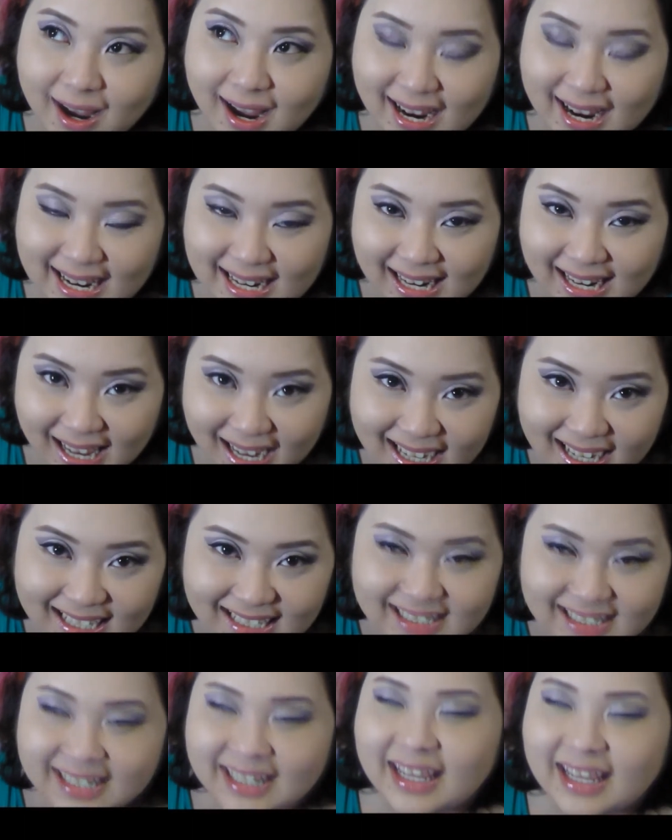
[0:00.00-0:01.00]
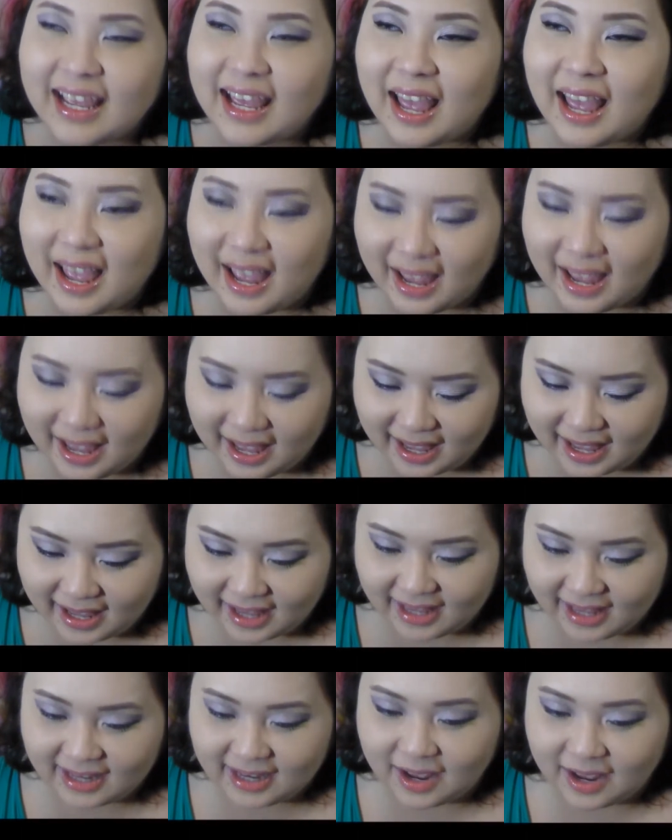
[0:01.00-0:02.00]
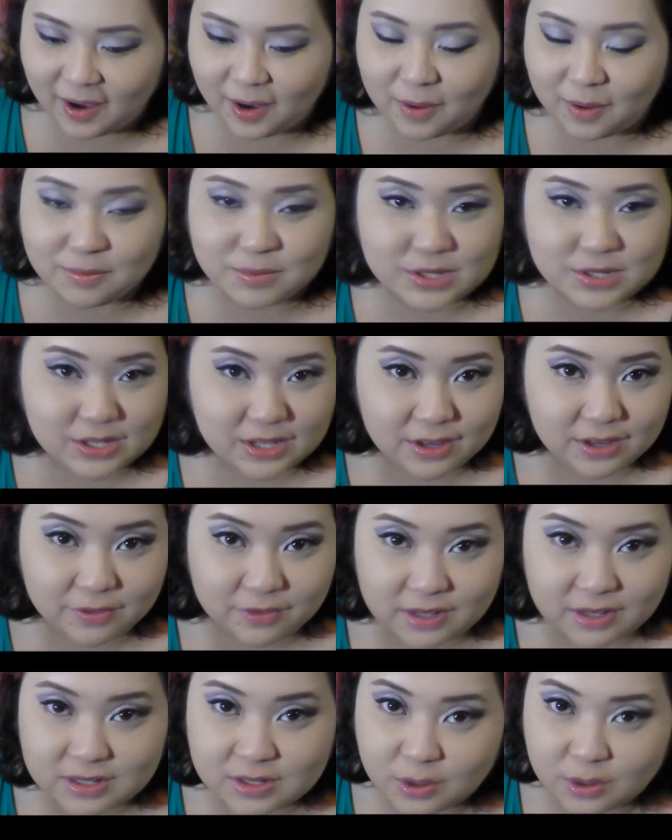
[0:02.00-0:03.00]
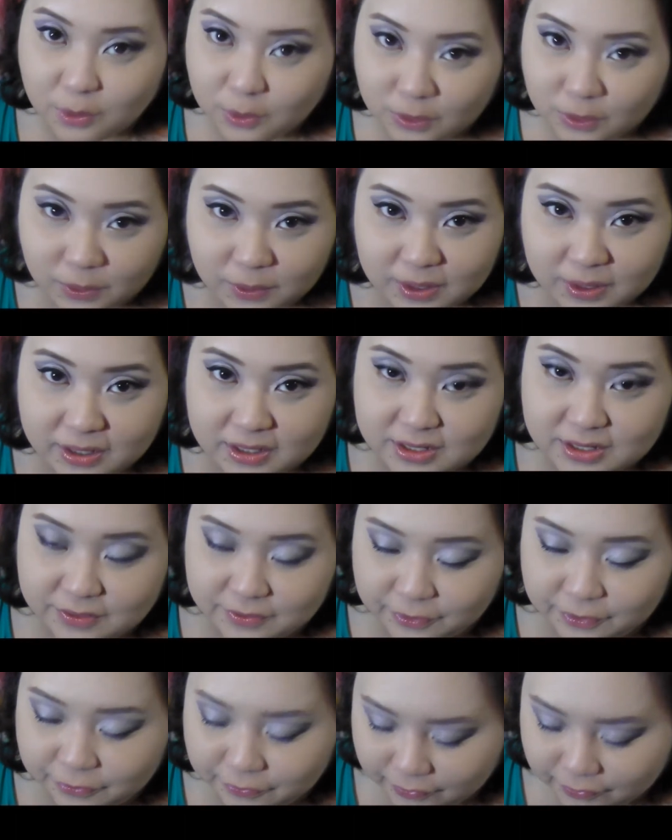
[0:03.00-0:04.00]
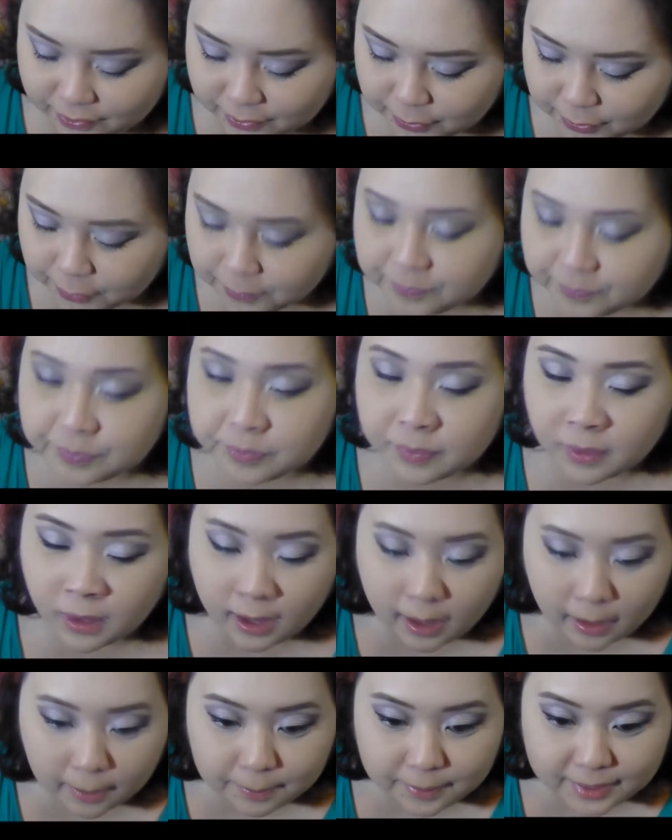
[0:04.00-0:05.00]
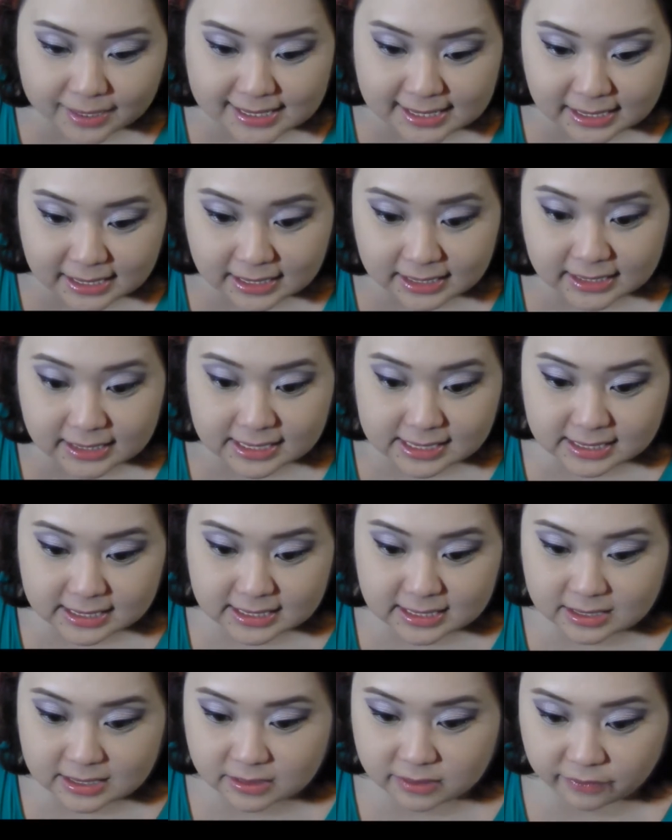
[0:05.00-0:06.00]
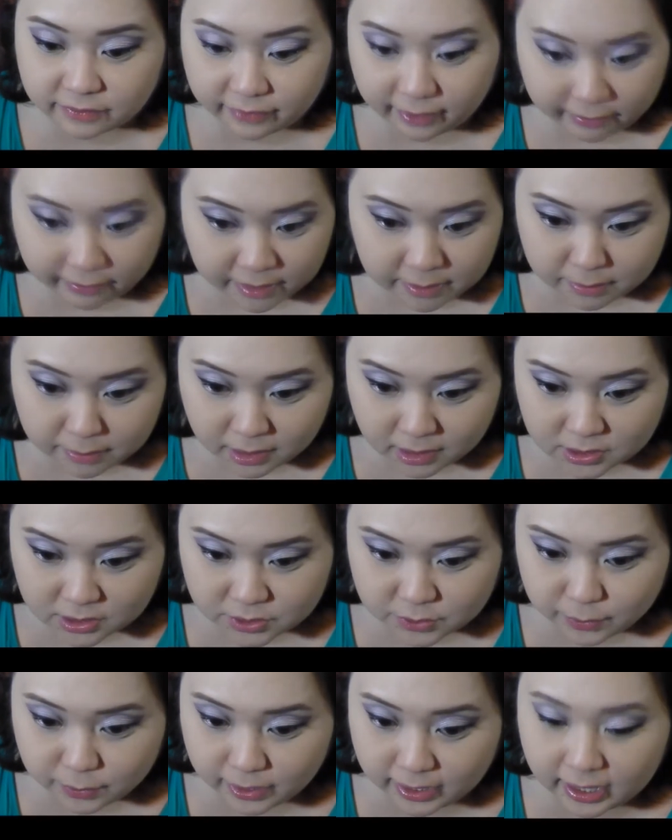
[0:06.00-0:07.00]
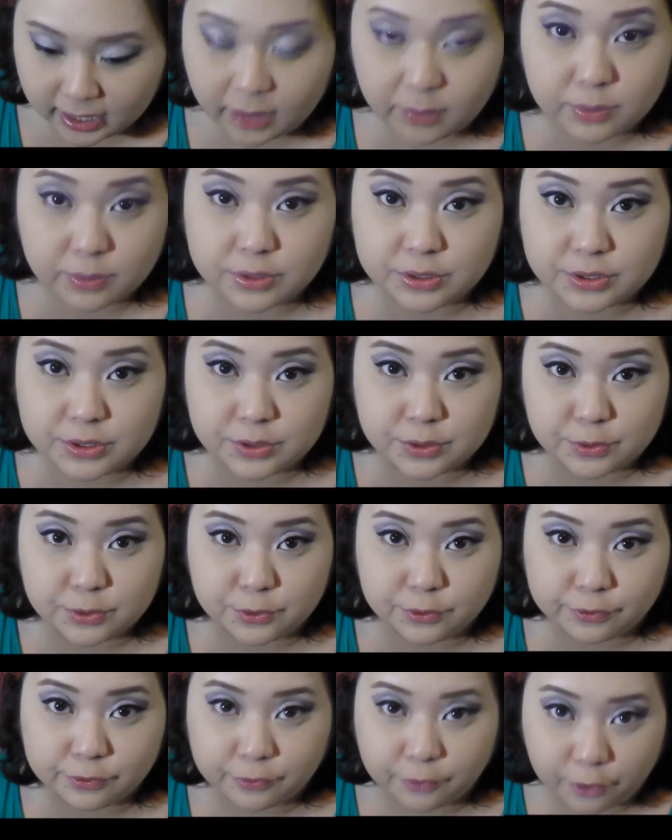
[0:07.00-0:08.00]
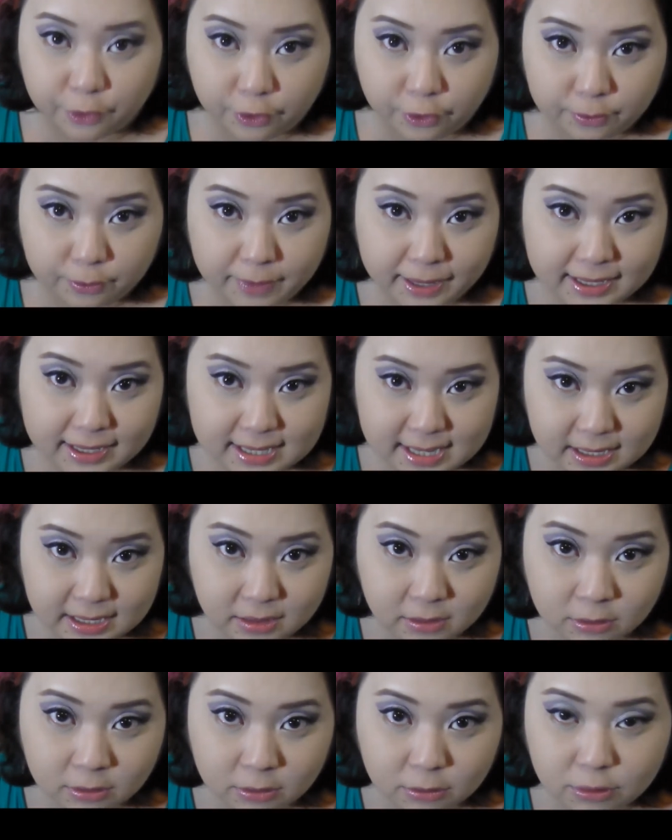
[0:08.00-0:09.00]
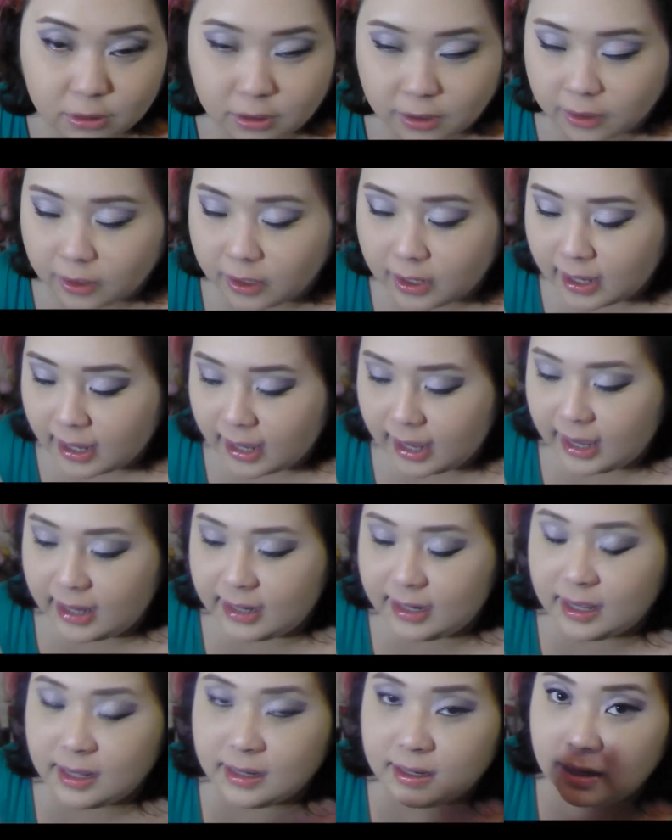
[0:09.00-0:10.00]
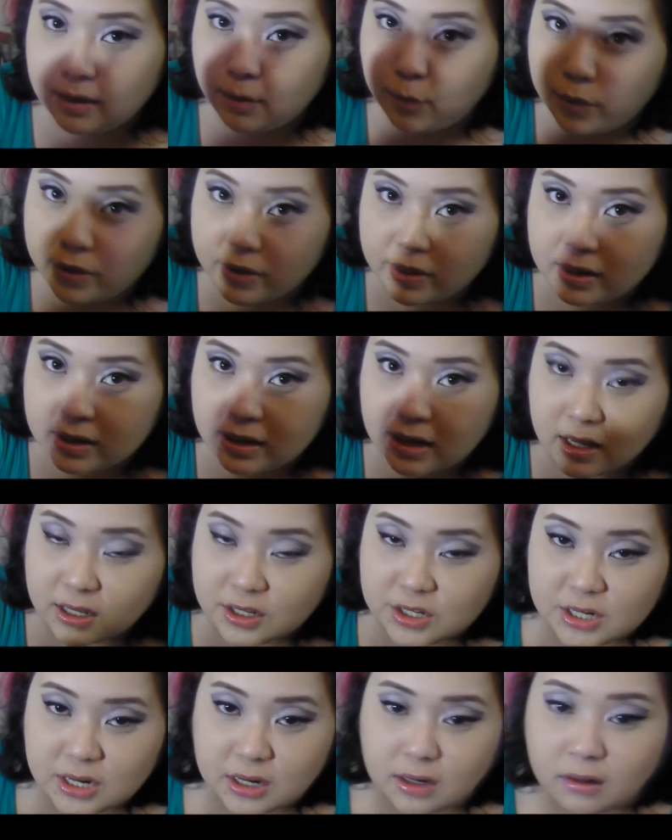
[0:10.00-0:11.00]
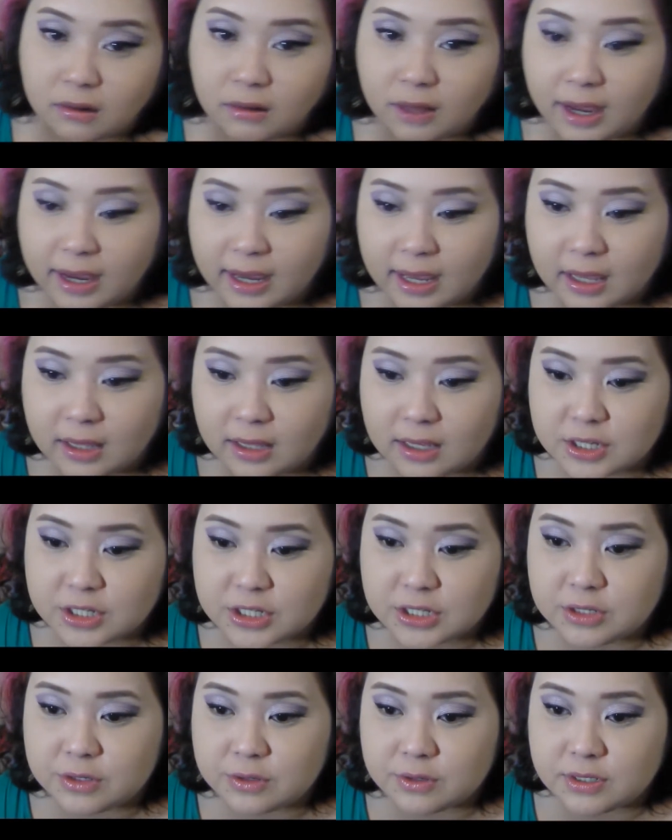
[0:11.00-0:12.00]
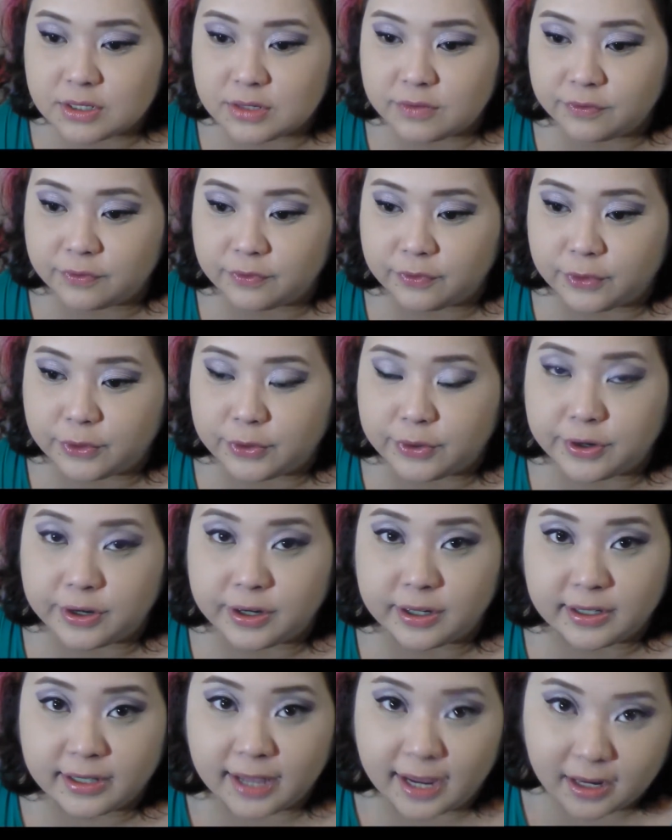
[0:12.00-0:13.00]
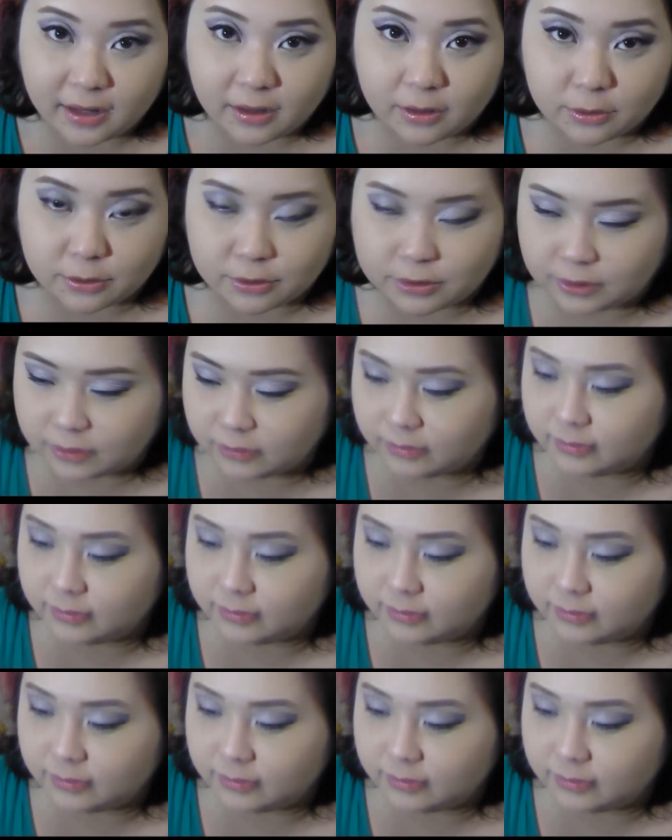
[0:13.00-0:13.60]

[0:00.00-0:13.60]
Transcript: eye line, and to give this whole look a different feel. Basically, this is very much what I would do for my day look, and then with the Kajal, I can actually use it for night look.